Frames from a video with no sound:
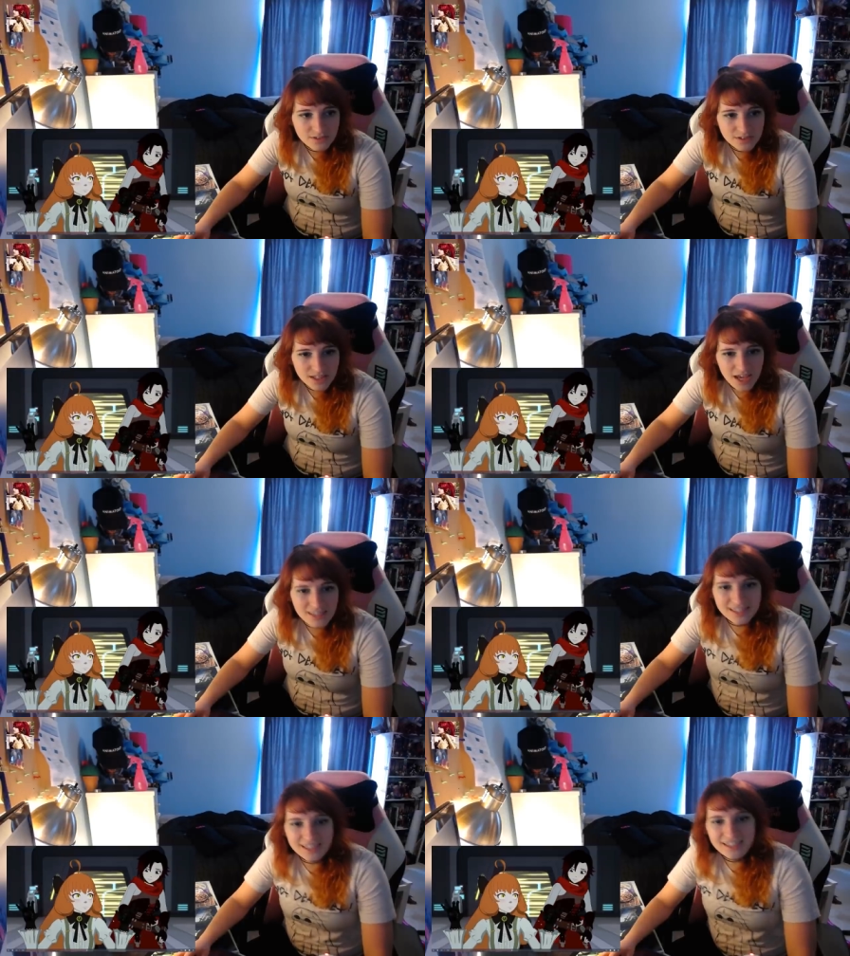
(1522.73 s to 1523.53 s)
Yeah,
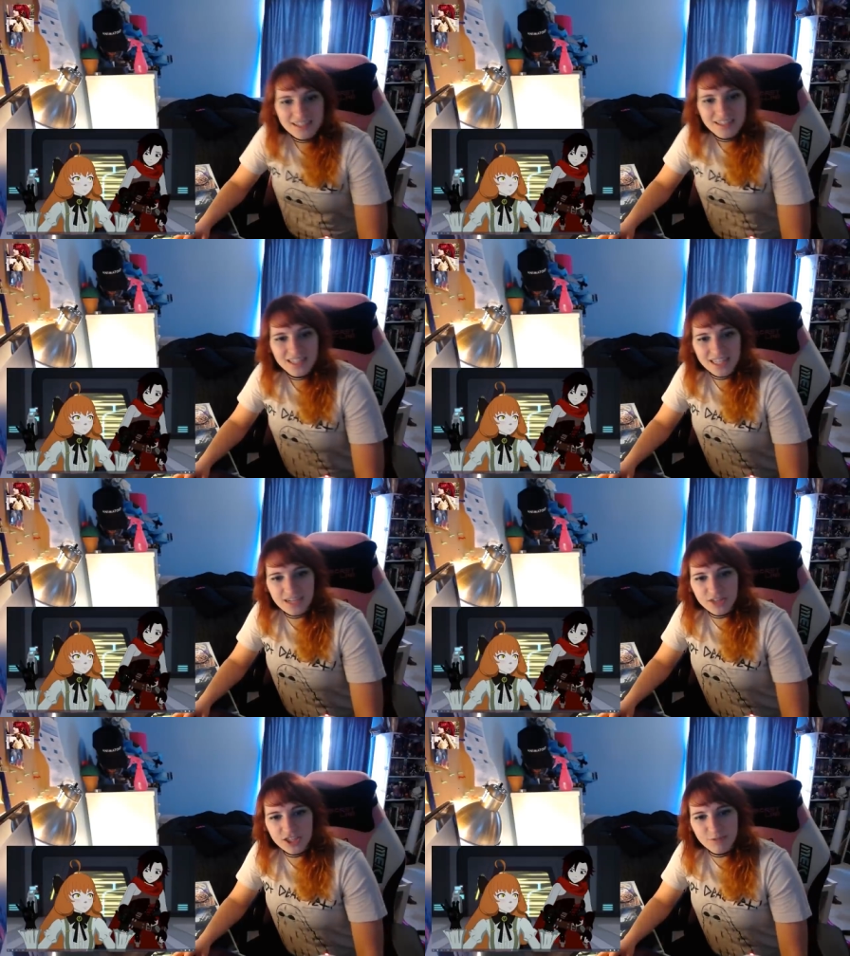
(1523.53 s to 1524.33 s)
see? Like,
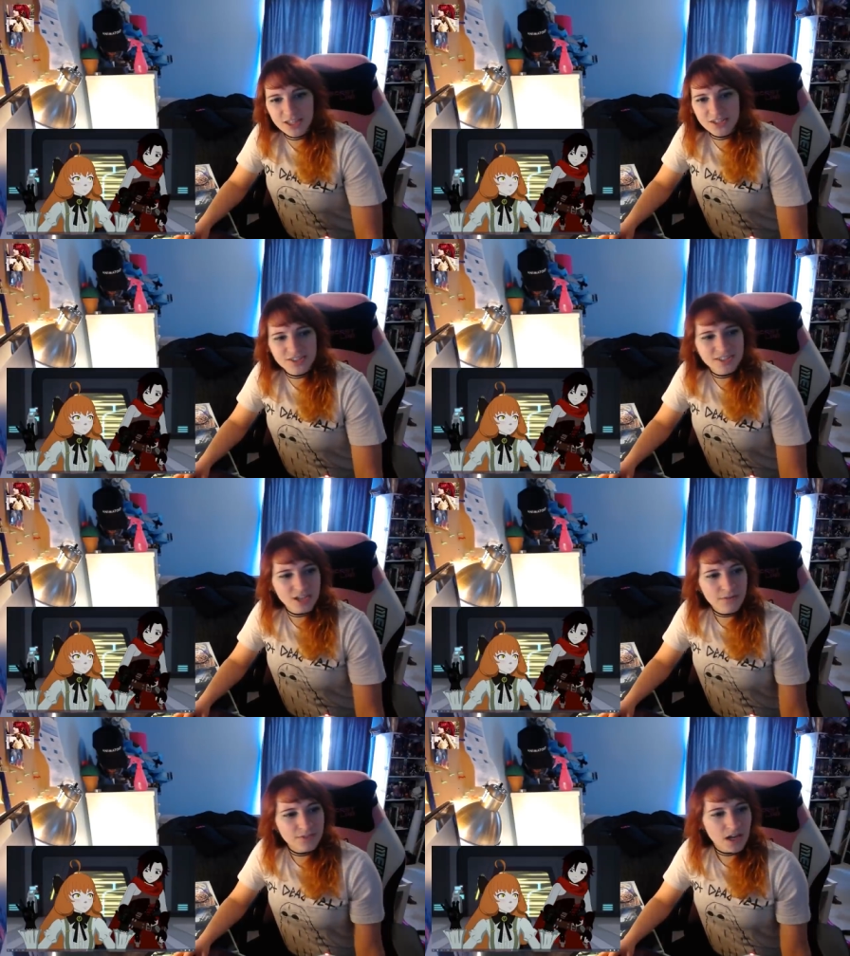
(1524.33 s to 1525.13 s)
or were they just
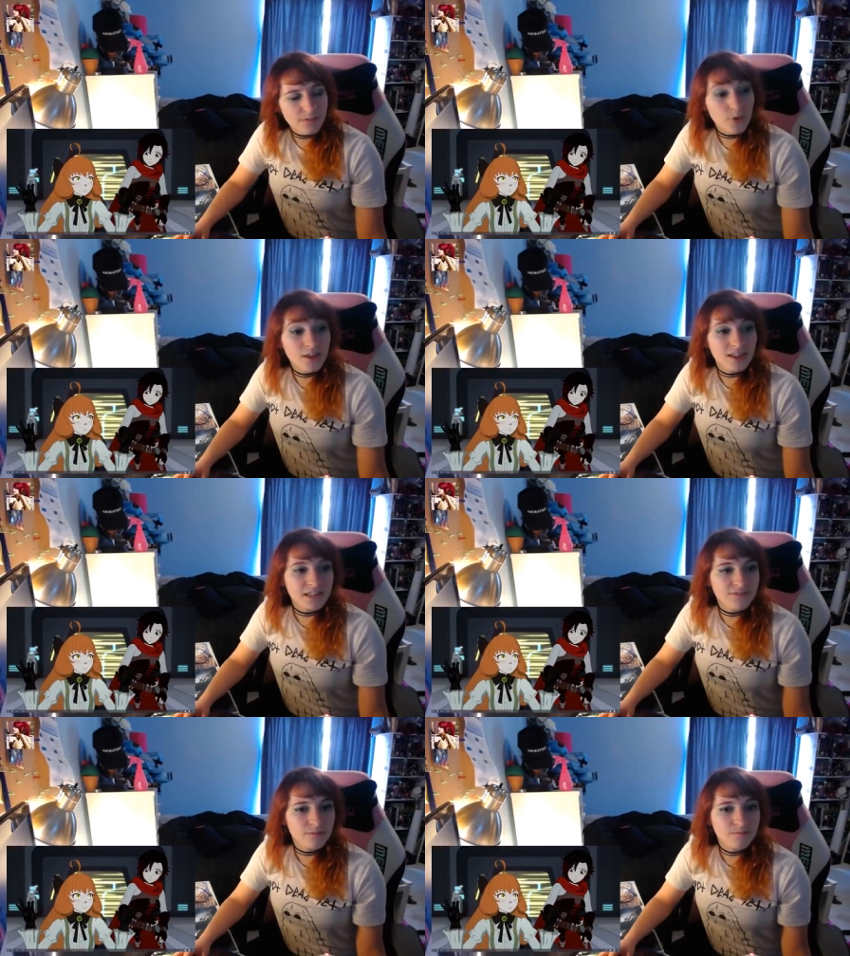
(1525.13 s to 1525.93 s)
scuffed up? Oh yeah, that's
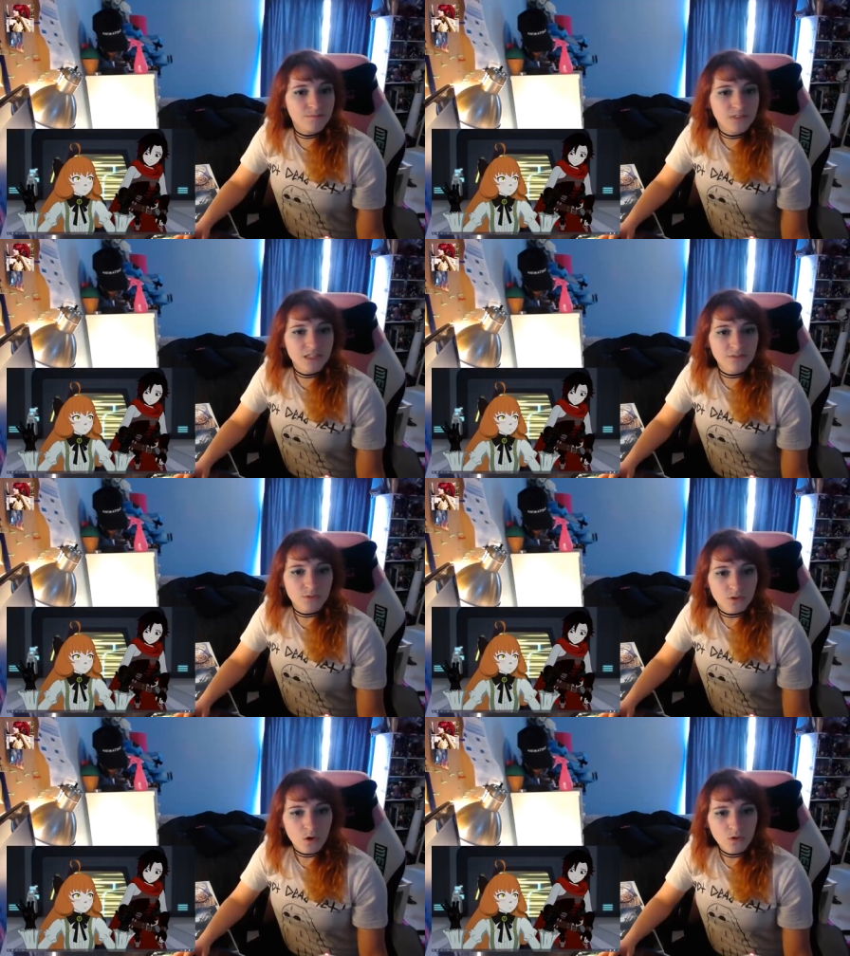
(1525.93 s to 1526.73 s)
from, that's from
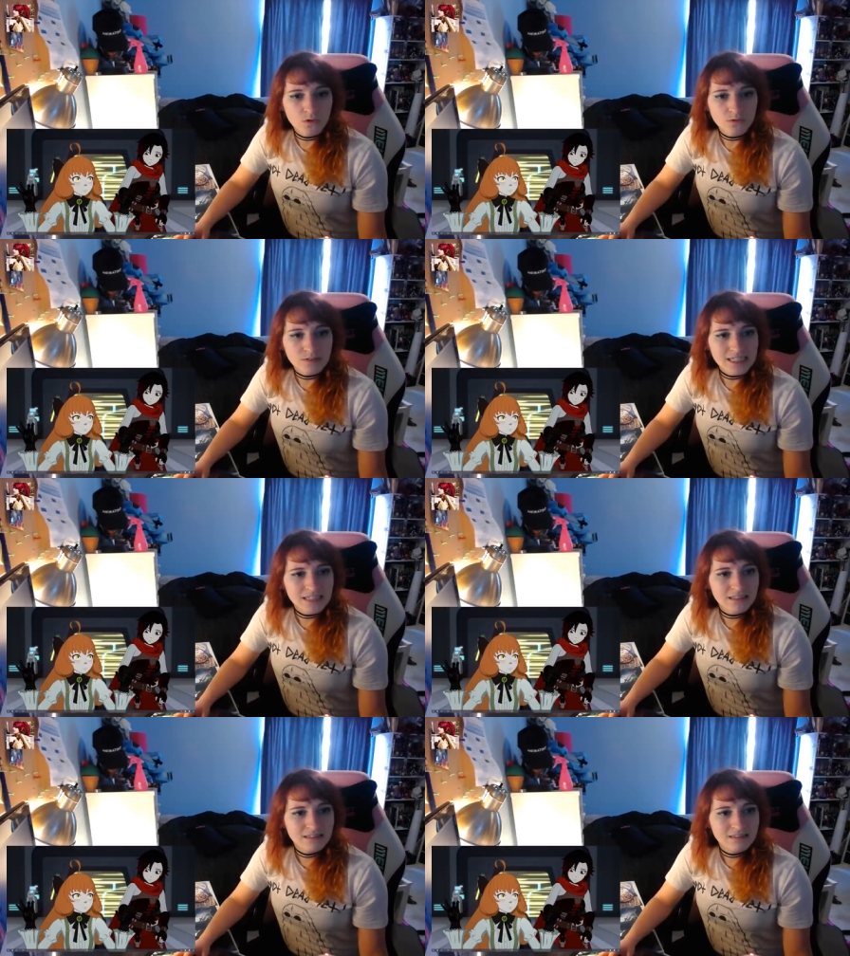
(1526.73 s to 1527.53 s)
the cold, right?
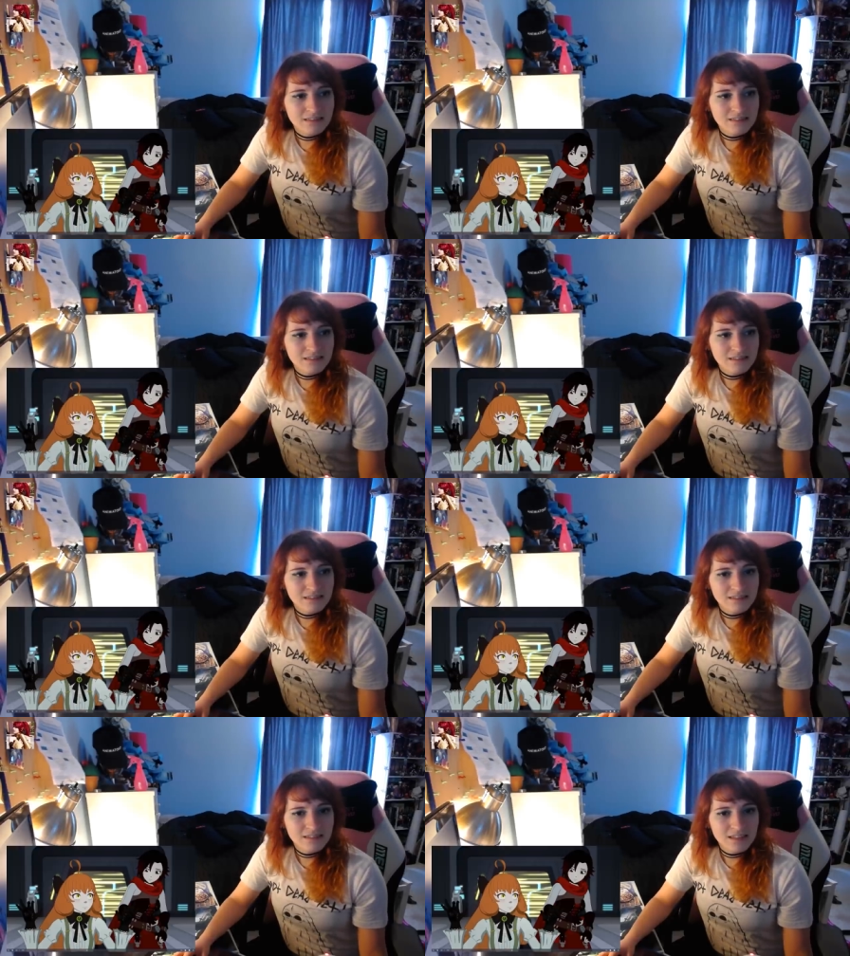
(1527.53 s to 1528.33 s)

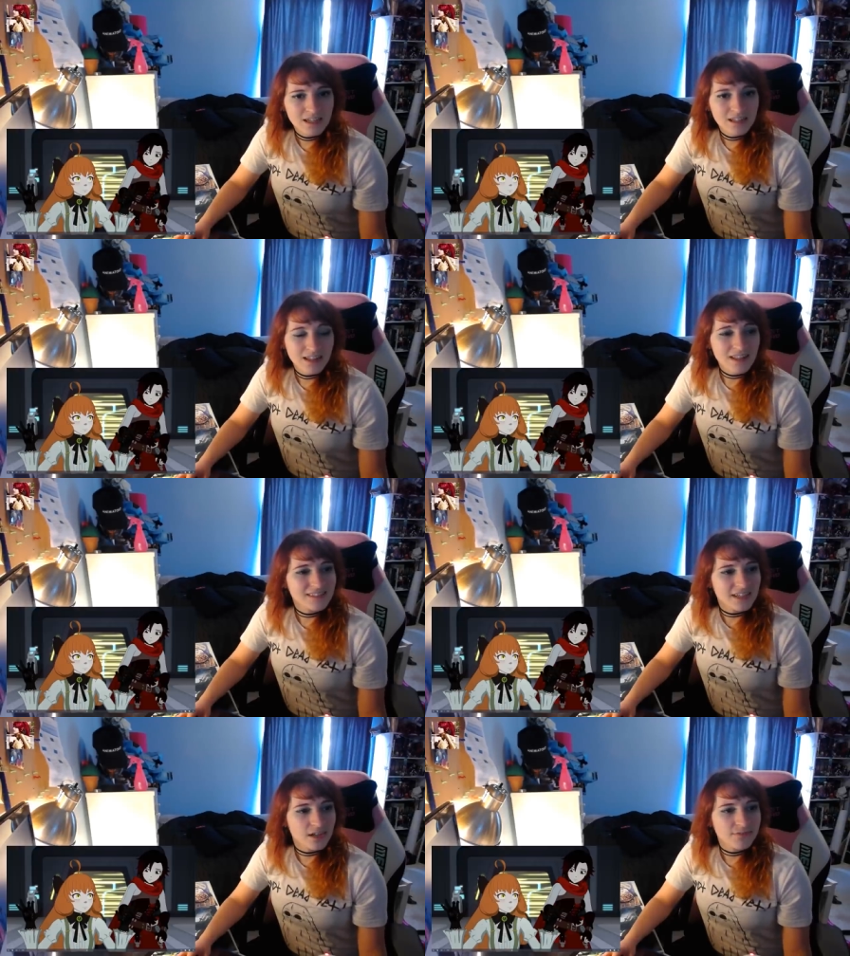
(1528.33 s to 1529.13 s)
That's
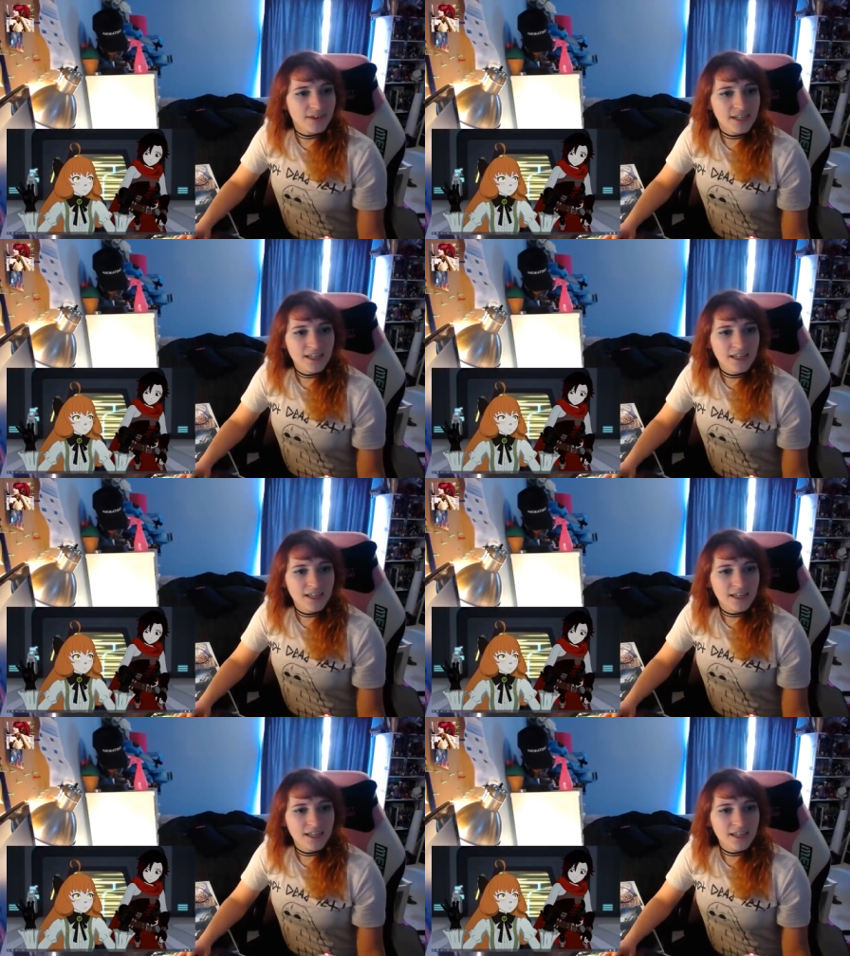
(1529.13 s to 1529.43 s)
terrifying.